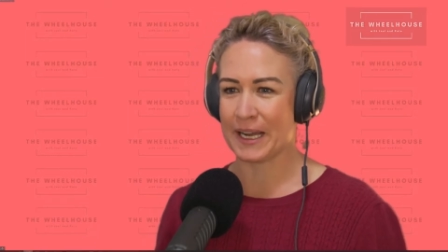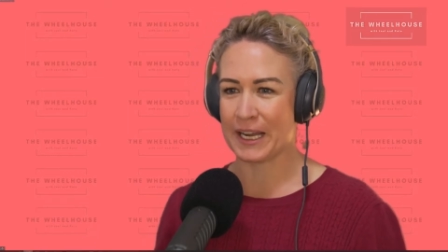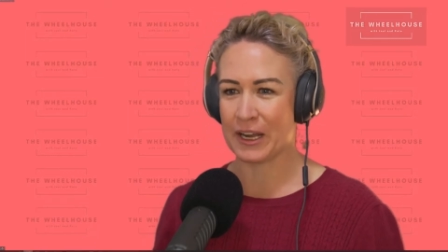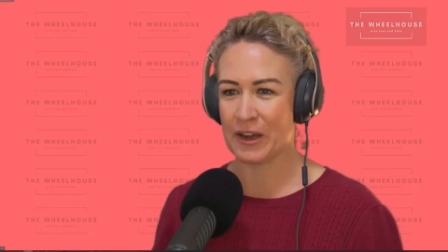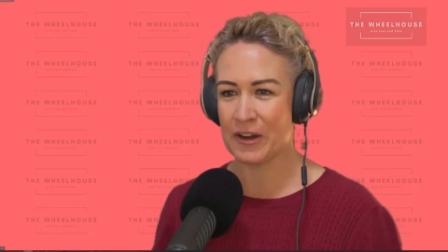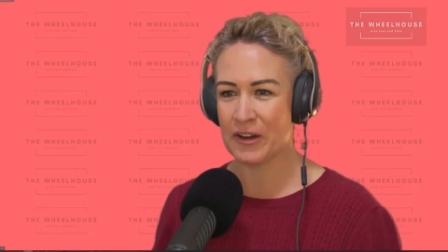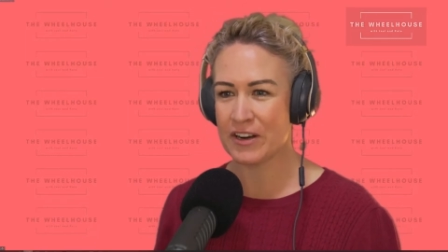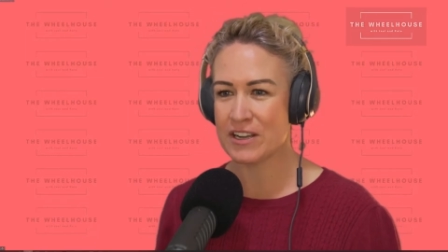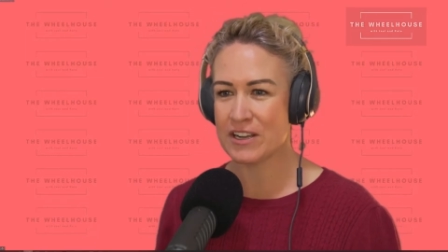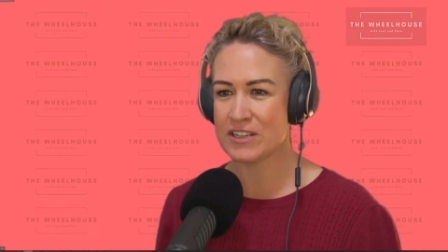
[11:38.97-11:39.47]

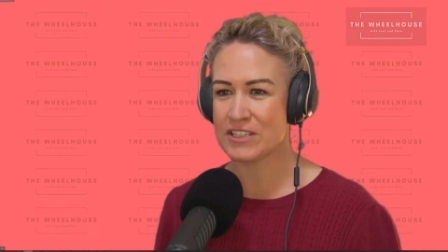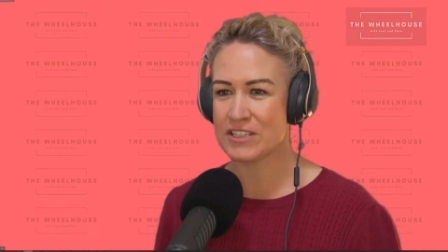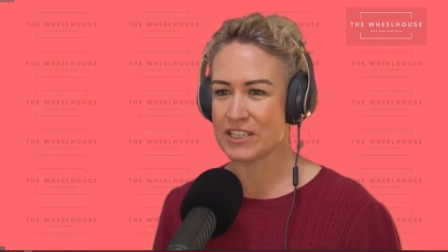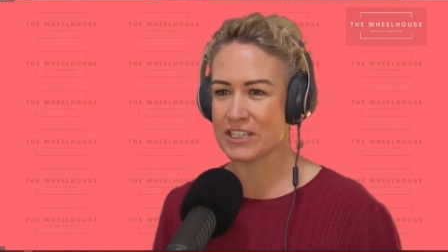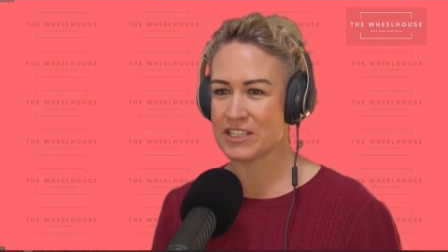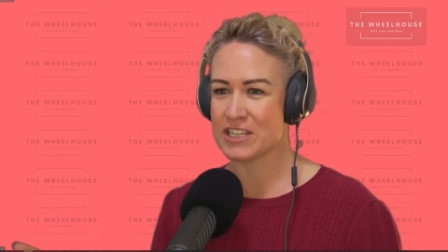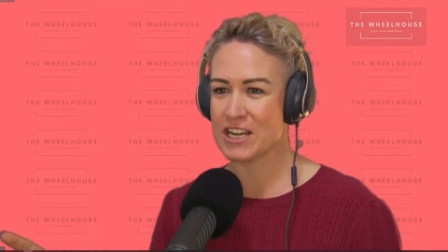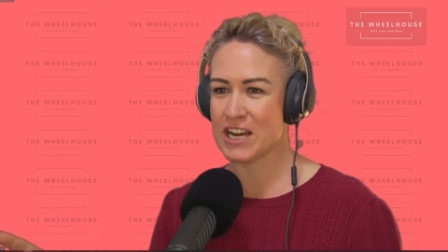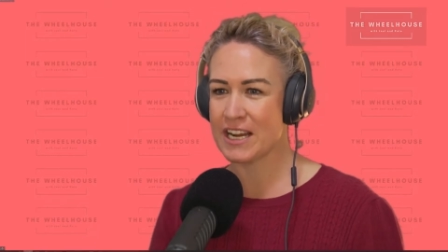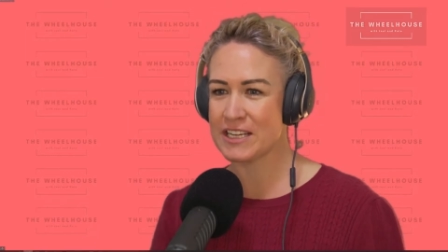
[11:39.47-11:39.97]
back on it,
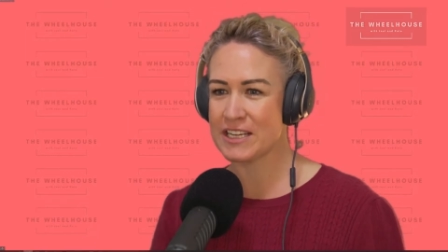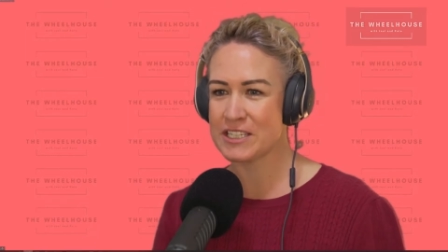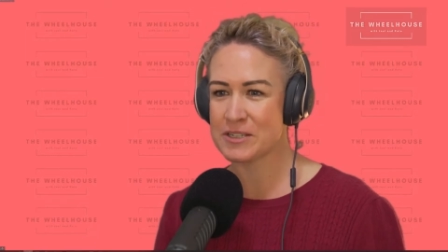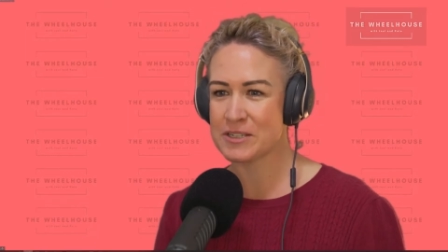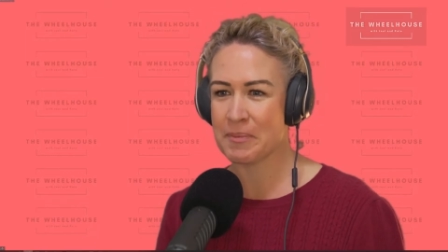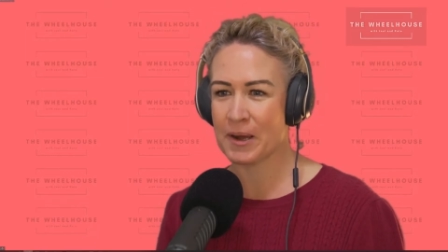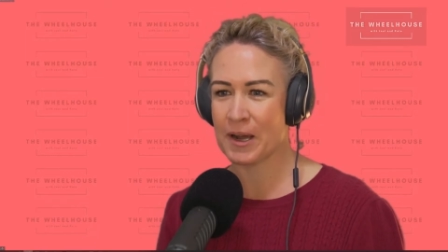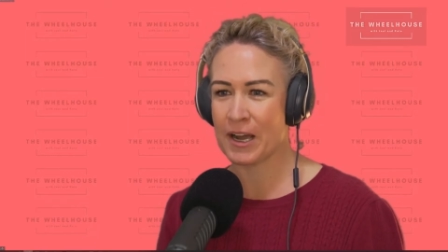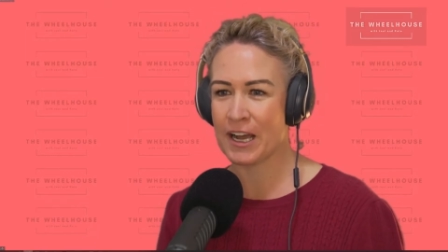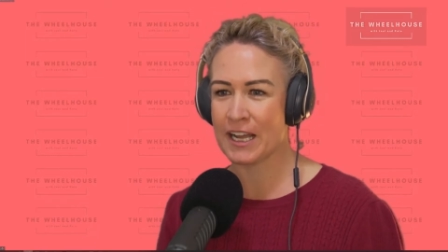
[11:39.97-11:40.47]
she
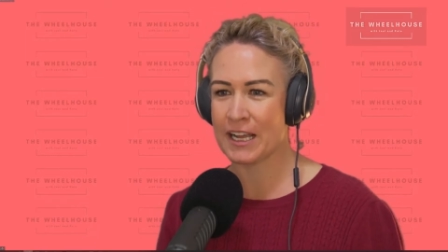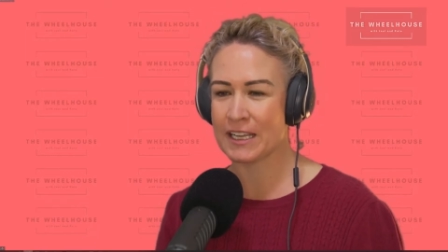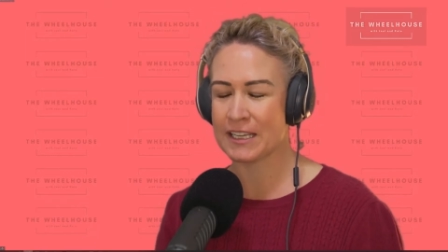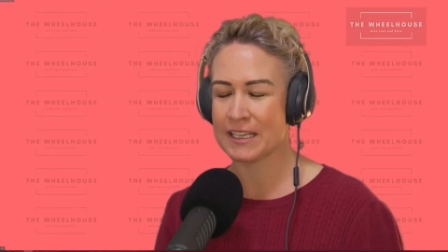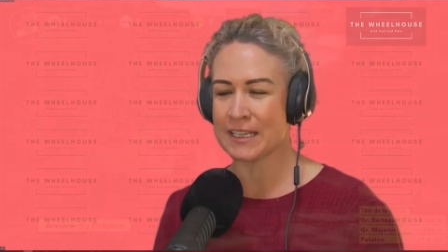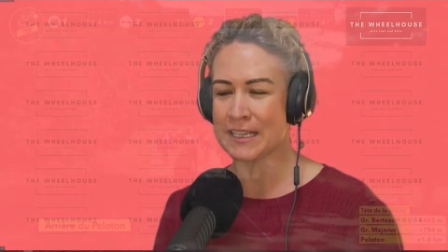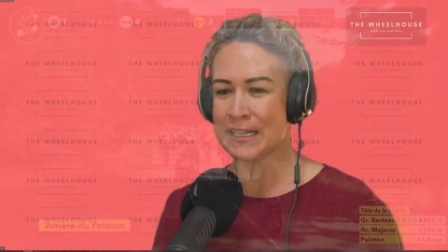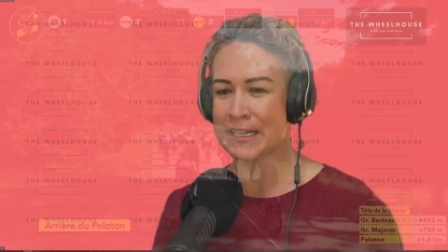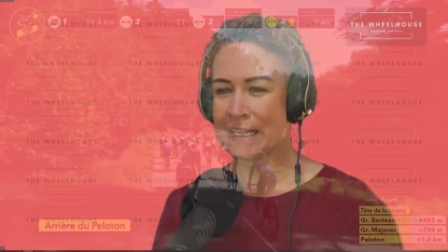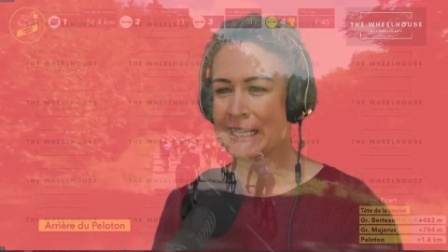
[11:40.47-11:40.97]
changed bike.
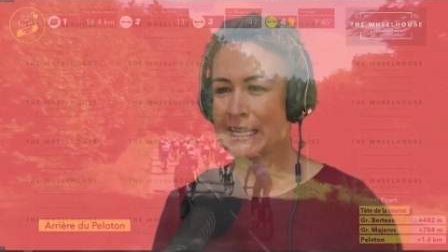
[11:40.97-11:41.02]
